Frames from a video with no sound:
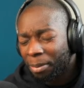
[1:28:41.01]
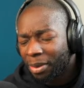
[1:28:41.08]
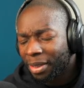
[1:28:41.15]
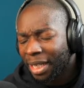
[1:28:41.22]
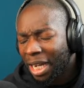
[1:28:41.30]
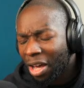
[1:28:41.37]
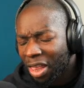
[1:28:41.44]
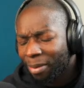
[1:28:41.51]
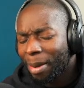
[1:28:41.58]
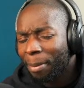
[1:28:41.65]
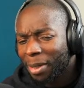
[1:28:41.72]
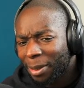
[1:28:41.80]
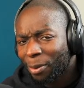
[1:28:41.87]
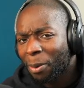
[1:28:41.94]
Check out the
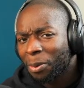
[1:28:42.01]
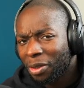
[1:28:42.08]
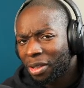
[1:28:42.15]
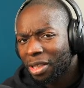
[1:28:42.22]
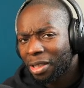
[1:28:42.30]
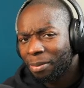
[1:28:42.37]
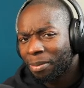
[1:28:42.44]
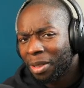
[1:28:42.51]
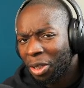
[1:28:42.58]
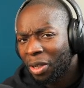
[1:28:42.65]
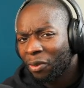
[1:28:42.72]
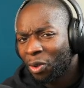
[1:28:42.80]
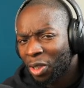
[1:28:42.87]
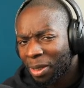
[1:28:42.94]
membership options below.
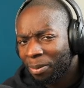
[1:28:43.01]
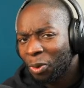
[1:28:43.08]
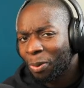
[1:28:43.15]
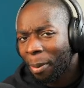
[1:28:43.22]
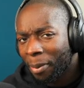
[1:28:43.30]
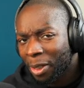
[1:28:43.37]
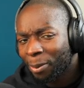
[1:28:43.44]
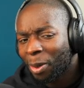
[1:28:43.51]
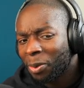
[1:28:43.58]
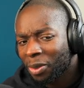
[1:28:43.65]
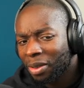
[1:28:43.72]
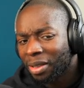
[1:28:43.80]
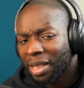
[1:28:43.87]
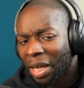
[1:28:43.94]
I've got some new membership
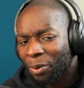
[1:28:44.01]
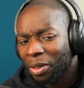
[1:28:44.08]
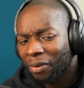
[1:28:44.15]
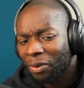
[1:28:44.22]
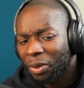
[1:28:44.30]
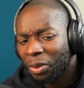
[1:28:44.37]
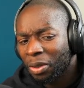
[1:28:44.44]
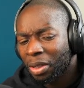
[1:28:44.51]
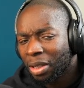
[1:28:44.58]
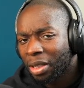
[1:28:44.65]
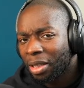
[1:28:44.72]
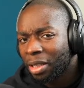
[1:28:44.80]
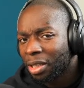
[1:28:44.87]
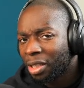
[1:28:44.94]
options that will give you
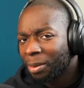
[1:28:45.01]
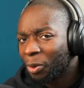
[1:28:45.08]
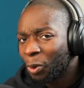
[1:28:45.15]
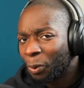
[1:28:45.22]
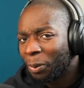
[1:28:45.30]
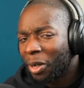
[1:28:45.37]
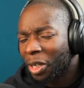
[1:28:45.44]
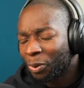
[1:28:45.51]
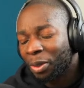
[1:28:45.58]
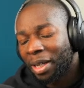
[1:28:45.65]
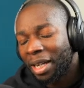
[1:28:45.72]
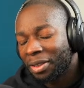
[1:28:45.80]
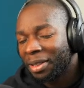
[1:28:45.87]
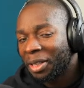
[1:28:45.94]
some cool perks. Well,
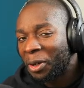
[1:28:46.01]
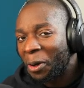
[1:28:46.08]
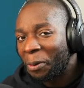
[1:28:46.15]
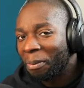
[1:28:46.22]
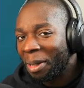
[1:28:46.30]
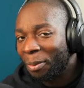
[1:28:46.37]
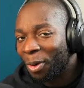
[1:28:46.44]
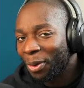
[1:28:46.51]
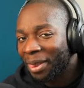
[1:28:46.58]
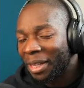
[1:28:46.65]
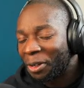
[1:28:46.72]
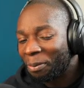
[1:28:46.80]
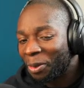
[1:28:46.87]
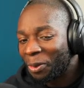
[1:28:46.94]
actually, they'll help me more than they'll
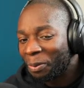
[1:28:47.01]
help you.